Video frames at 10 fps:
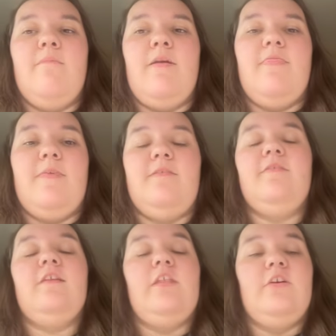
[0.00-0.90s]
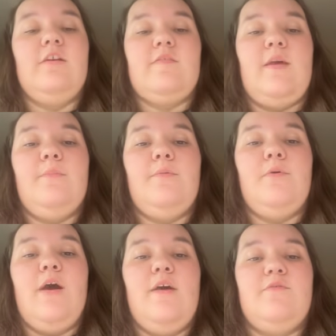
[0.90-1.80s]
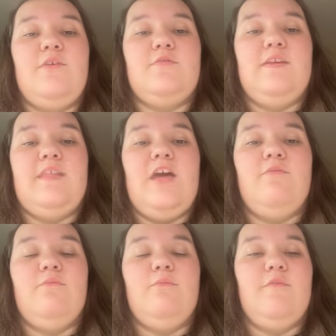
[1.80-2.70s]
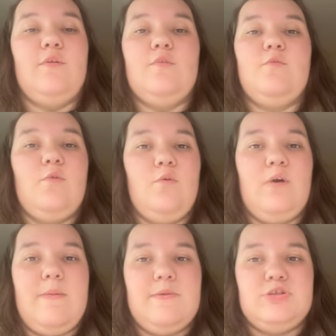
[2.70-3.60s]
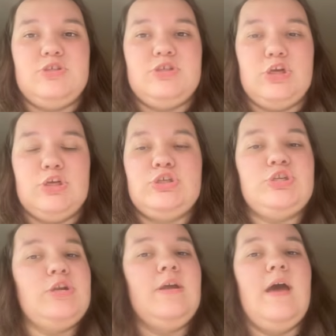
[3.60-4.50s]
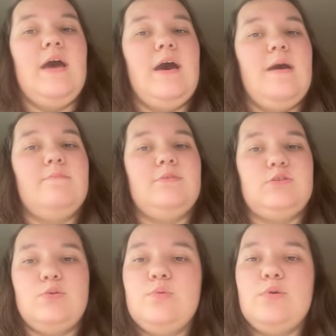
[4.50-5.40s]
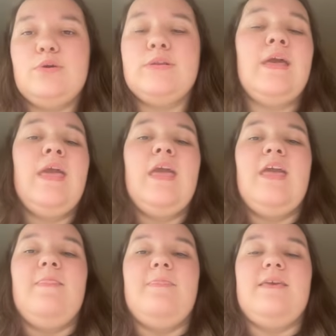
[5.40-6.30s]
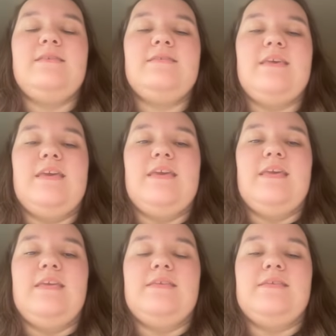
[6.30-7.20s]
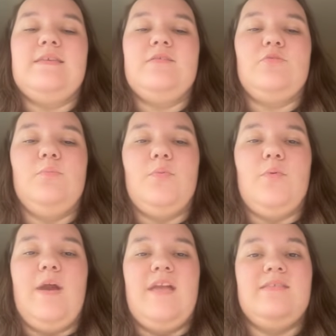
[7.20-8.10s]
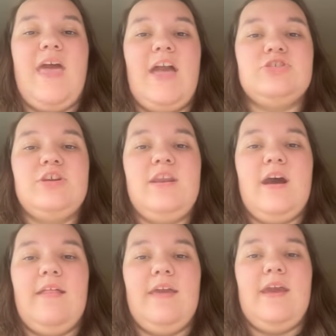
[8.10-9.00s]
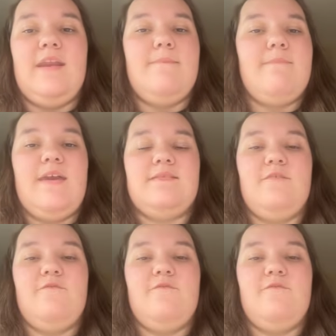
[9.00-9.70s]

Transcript: This is another example of using that reverse Google image search tool. This is this little boy. It's actually not like an amazing